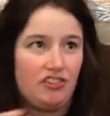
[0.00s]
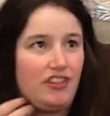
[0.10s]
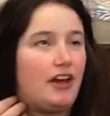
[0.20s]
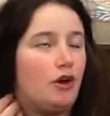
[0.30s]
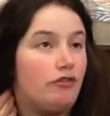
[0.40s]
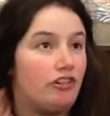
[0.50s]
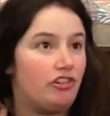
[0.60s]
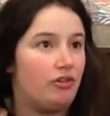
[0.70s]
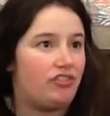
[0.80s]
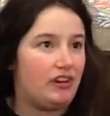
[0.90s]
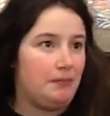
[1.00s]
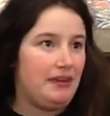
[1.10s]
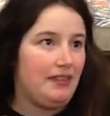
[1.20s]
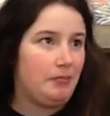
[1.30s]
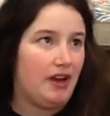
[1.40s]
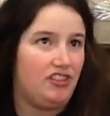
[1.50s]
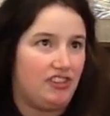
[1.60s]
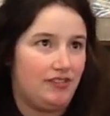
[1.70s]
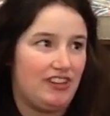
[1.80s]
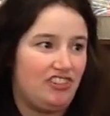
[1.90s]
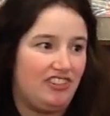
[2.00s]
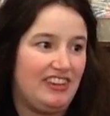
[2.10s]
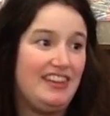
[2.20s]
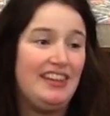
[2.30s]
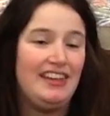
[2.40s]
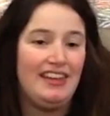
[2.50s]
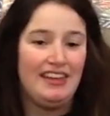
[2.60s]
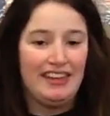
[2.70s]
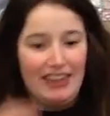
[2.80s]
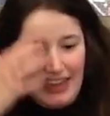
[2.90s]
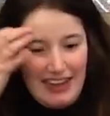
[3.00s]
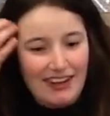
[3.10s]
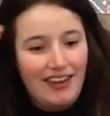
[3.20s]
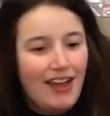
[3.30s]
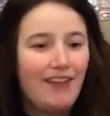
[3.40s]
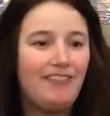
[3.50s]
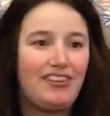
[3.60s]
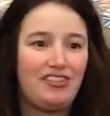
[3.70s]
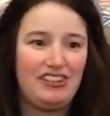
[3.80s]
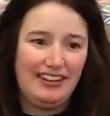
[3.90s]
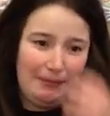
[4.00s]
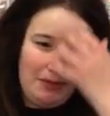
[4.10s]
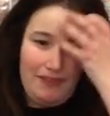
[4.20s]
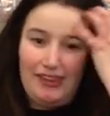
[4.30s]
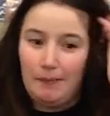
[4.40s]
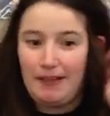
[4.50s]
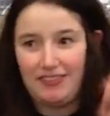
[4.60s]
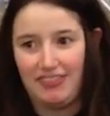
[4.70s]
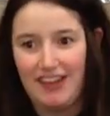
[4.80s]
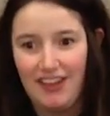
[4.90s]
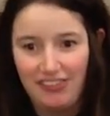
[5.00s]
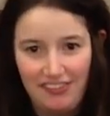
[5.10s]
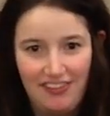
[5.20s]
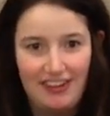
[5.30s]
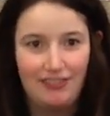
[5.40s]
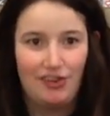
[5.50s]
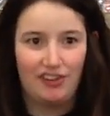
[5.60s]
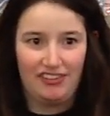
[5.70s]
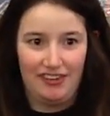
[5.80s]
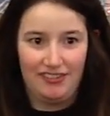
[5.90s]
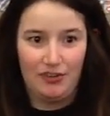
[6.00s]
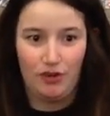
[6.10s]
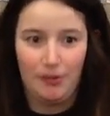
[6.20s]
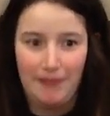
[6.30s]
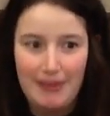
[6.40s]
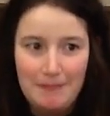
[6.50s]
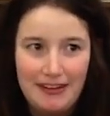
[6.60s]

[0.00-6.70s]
It's not over, so it's going to be in the project eventually. And, so she didn't let me wear the earplugs at the concert, and of course I did horribly.